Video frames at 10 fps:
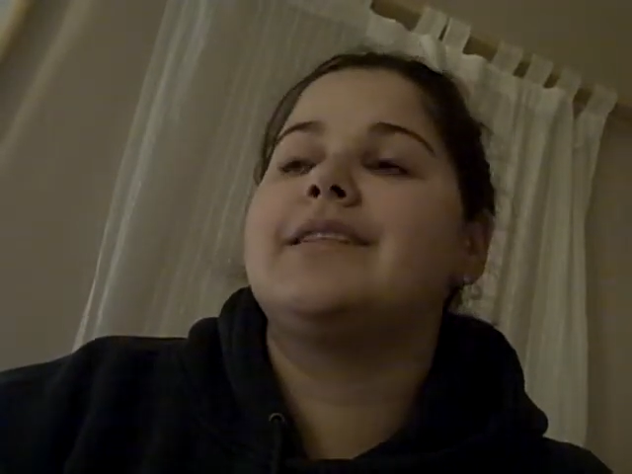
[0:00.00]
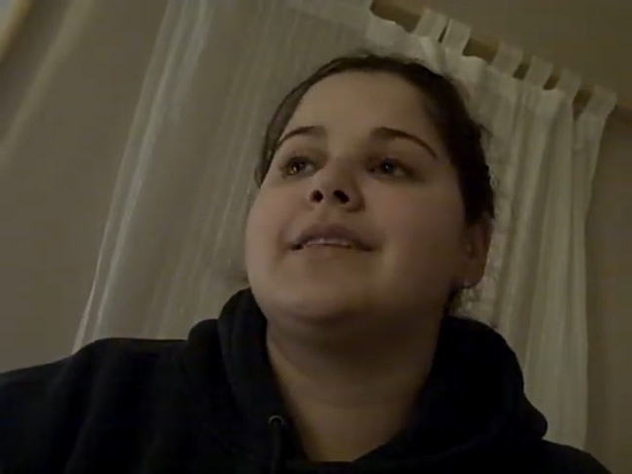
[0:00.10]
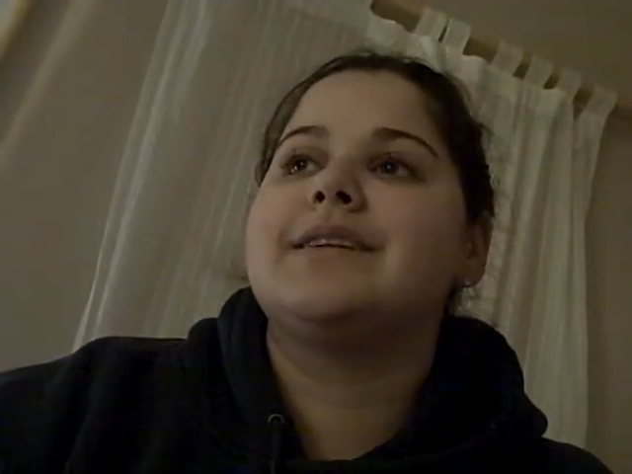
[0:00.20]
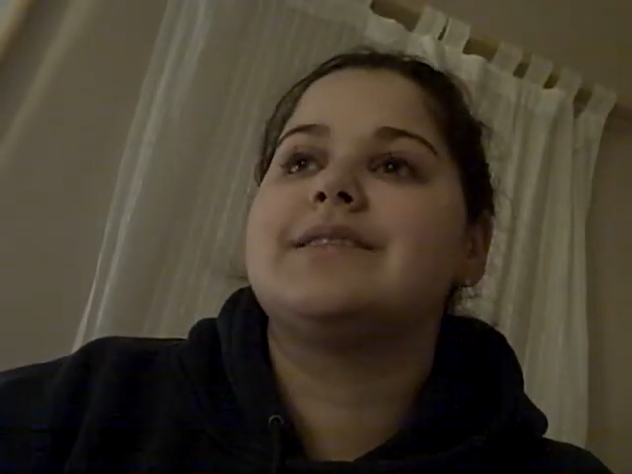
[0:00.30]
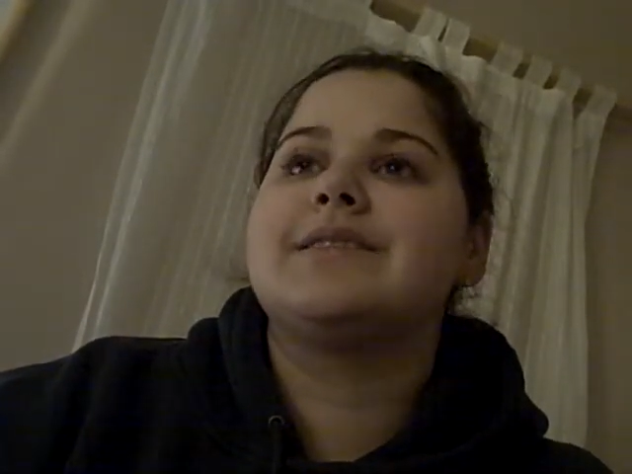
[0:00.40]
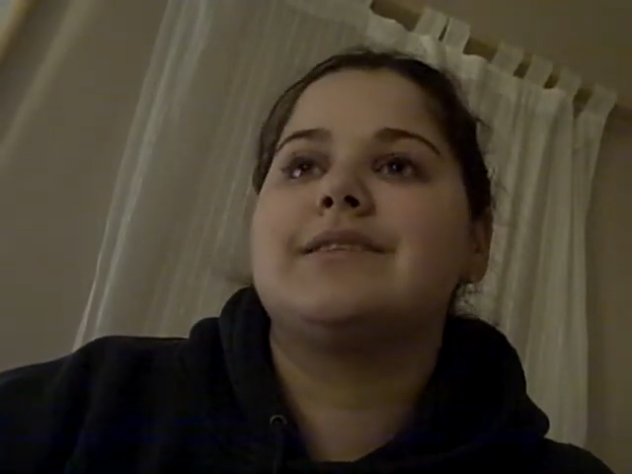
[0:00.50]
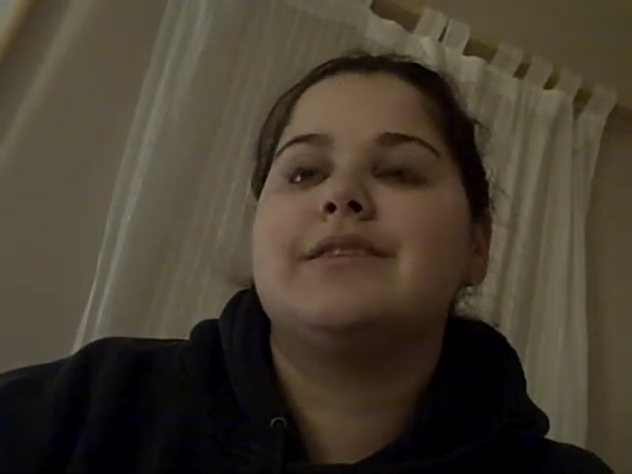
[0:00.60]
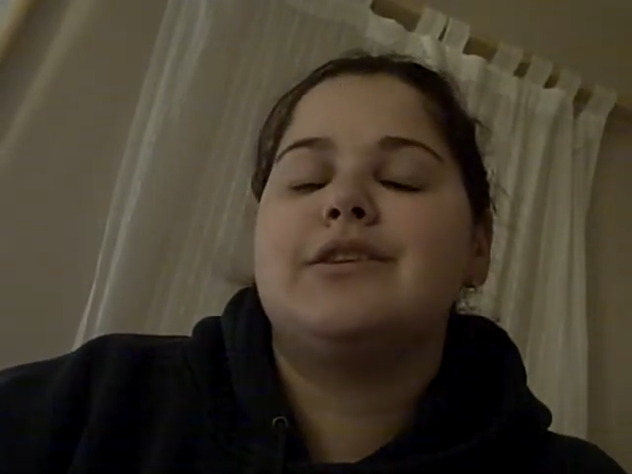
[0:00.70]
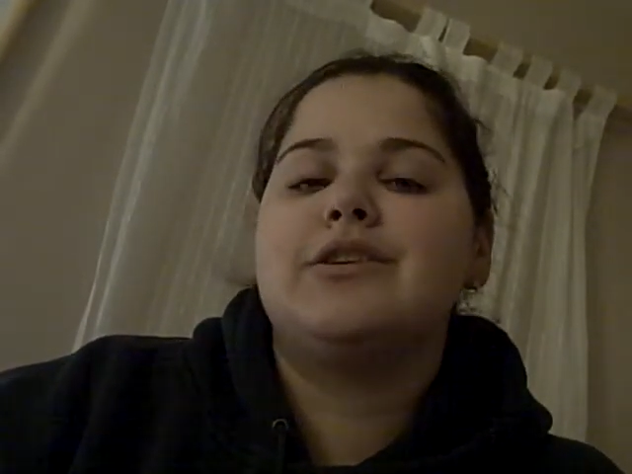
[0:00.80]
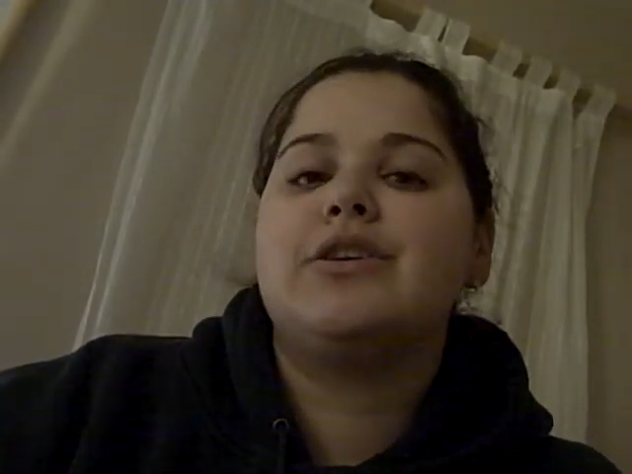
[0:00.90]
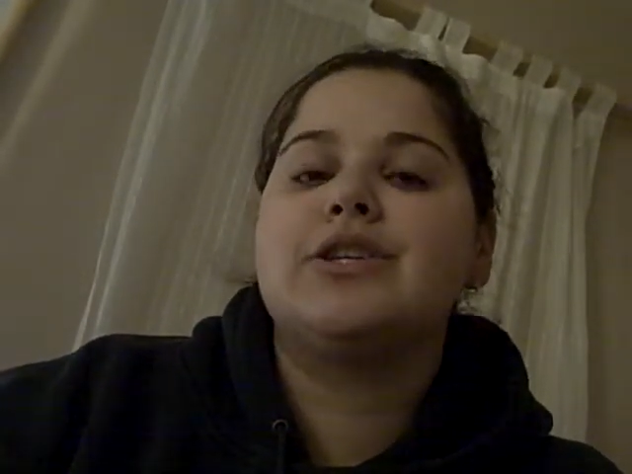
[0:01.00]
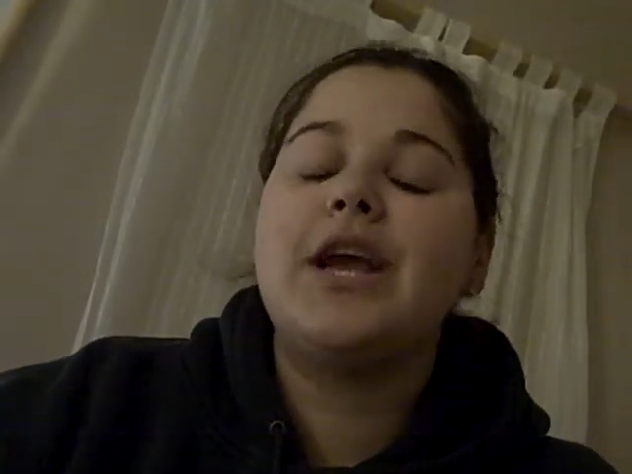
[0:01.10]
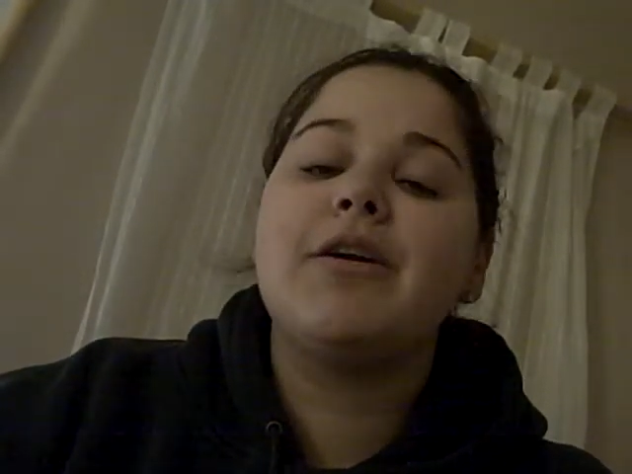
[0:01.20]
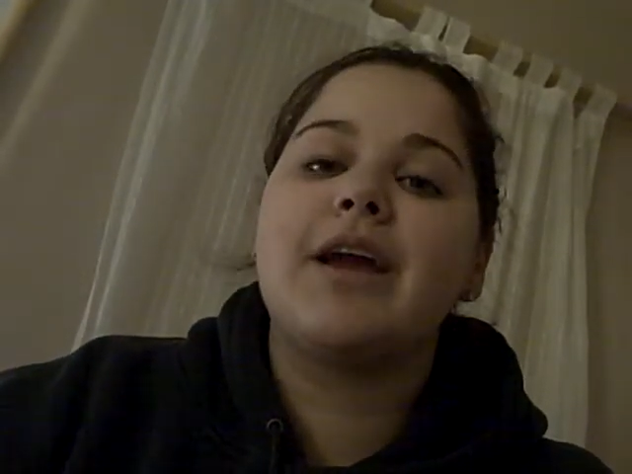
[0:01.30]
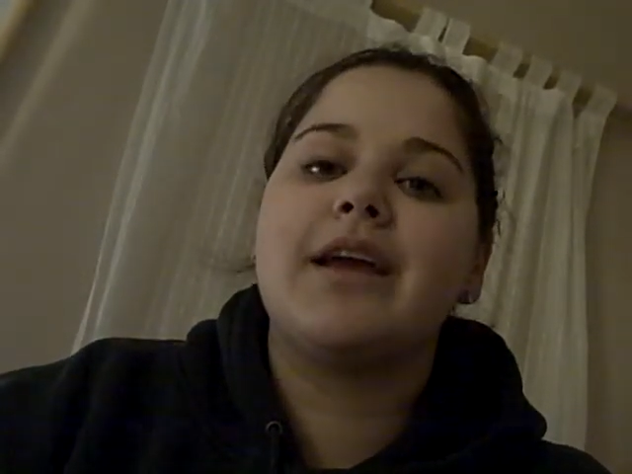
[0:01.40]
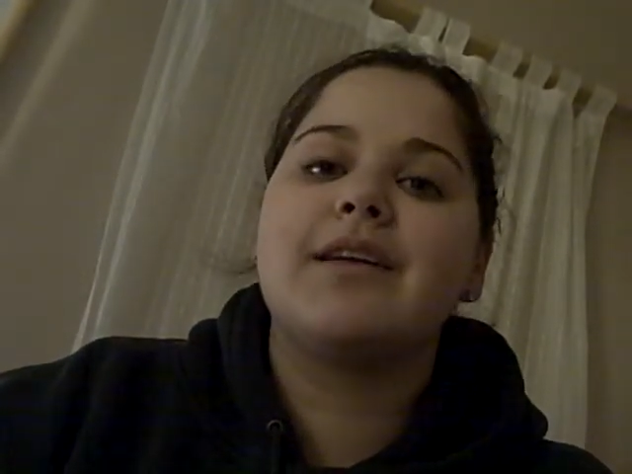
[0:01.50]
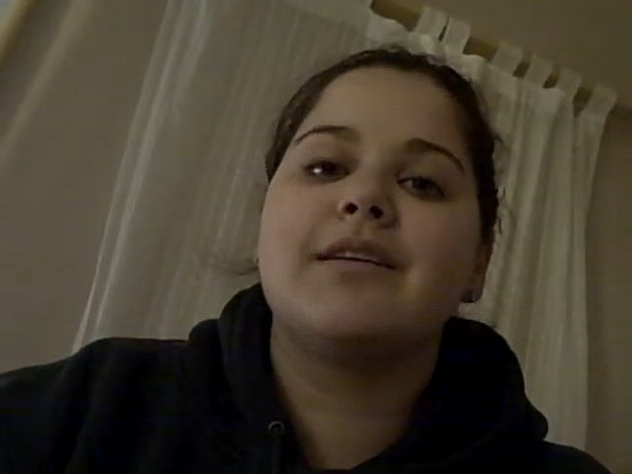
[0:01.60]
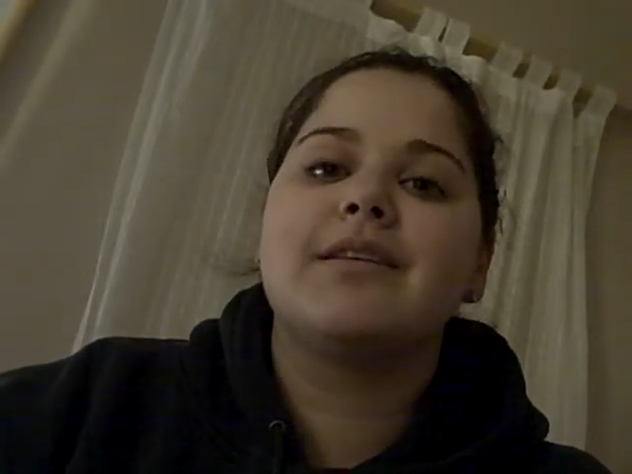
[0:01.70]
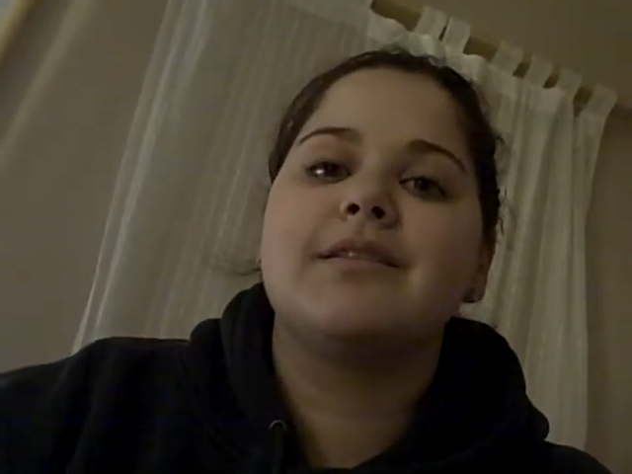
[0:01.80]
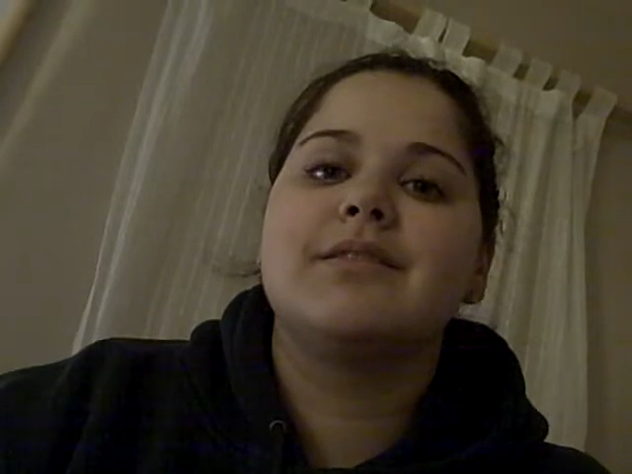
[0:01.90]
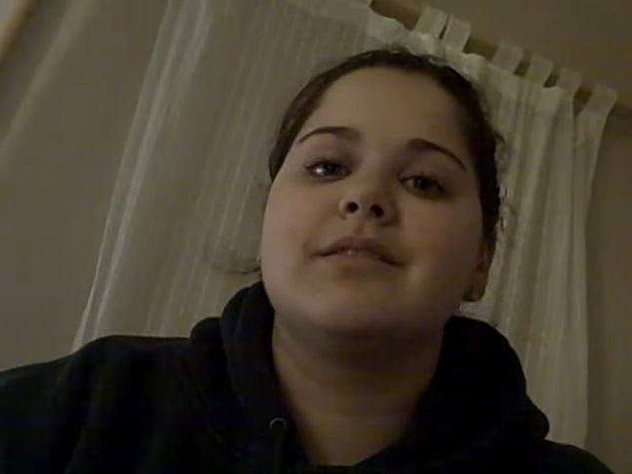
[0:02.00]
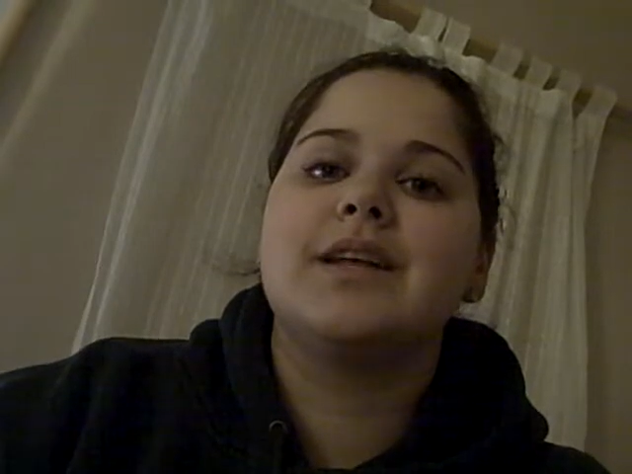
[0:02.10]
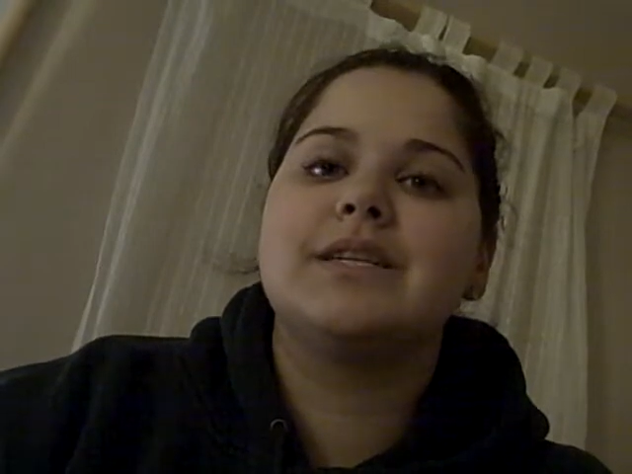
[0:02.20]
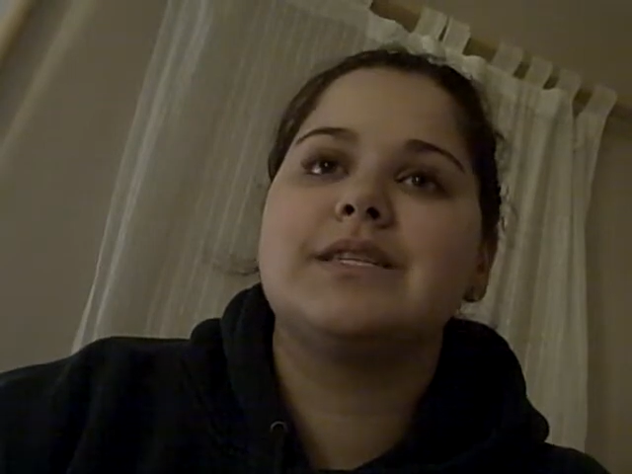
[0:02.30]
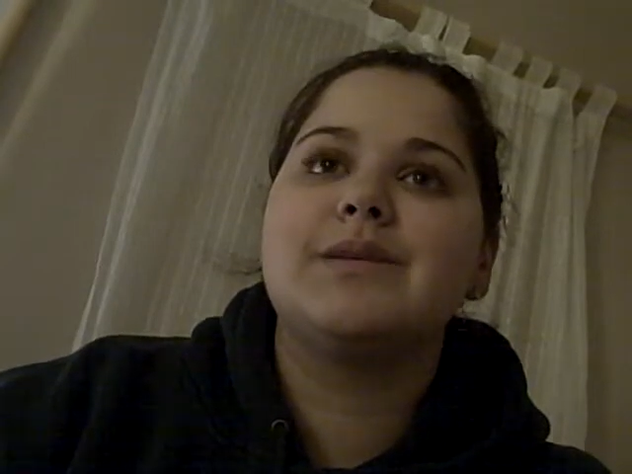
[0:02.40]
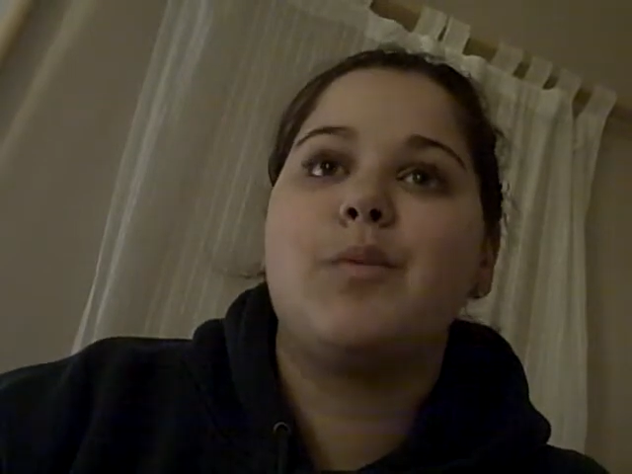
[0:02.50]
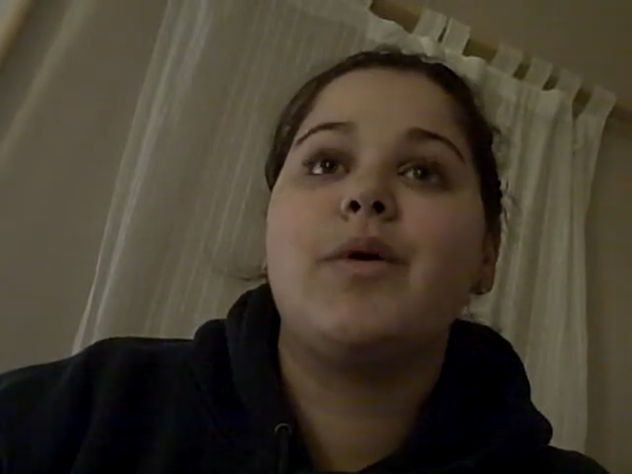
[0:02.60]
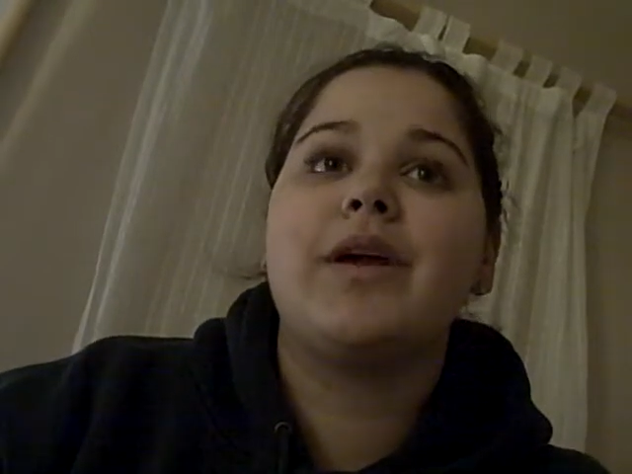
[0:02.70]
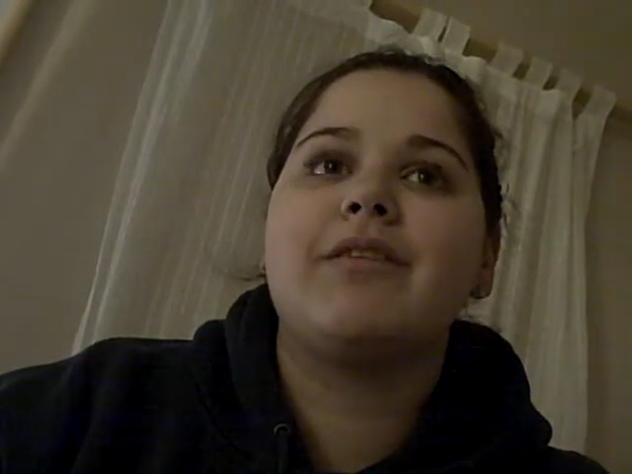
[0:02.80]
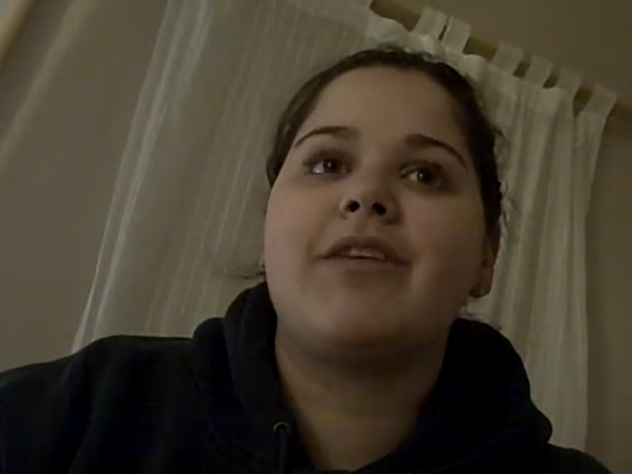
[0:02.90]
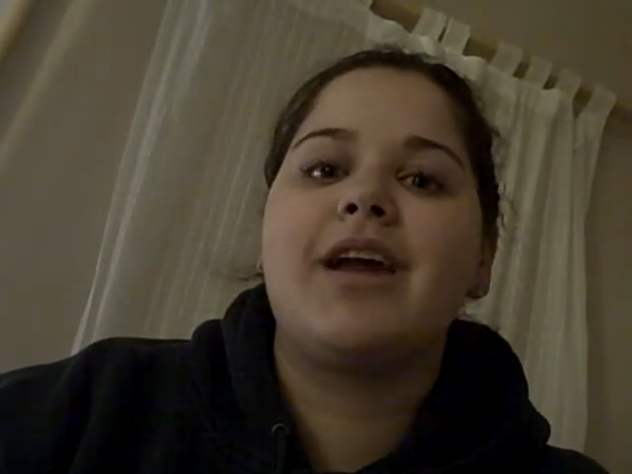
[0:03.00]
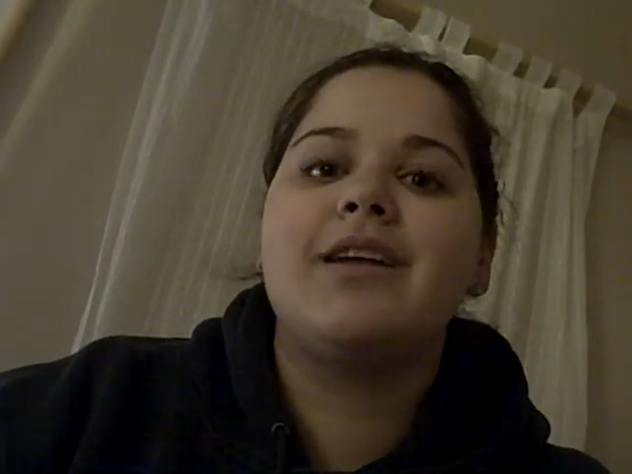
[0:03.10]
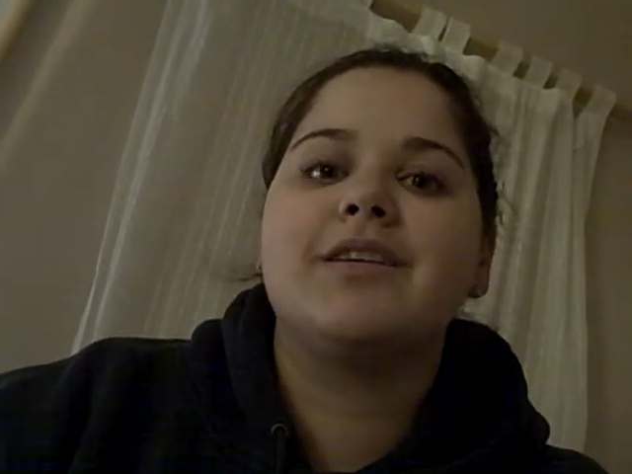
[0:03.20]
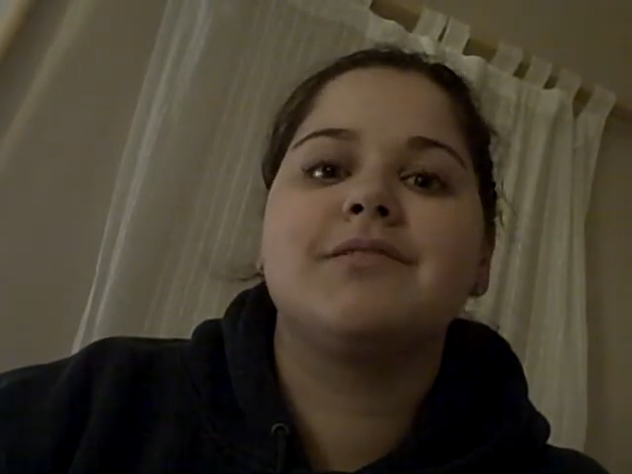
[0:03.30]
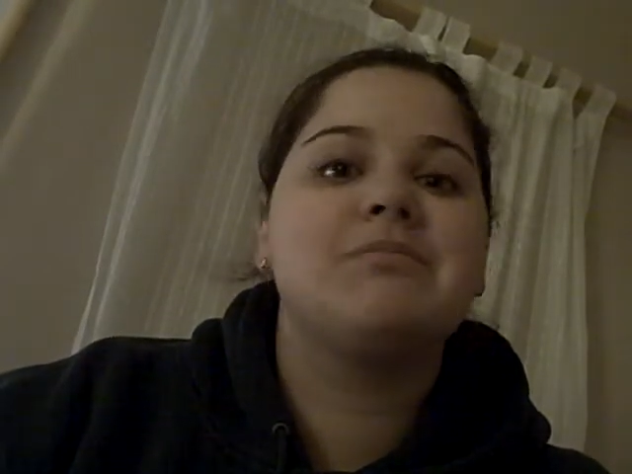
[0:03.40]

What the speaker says: That you're sharing. That's the point, right?